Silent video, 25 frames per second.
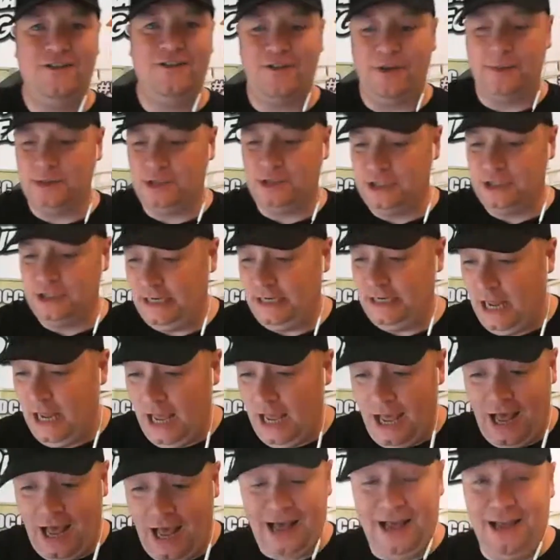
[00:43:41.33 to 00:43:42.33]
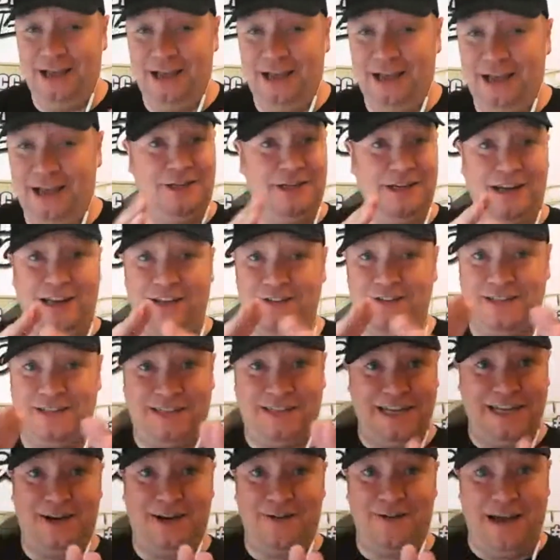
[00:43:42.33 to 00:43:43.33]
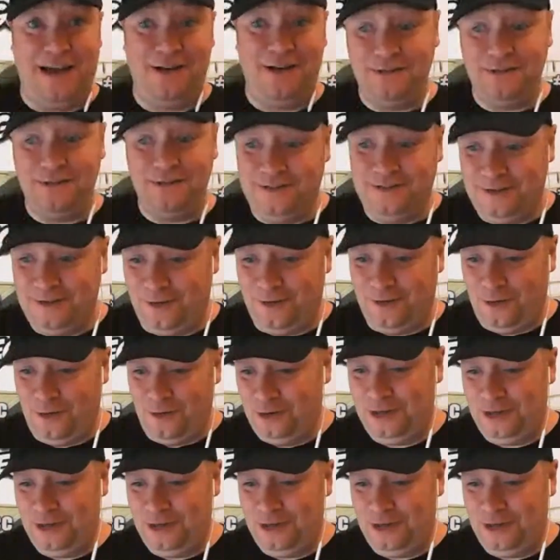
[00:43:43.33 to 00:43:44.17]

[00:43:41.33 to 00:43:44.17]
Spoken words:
you very much indeed. You can either stick around or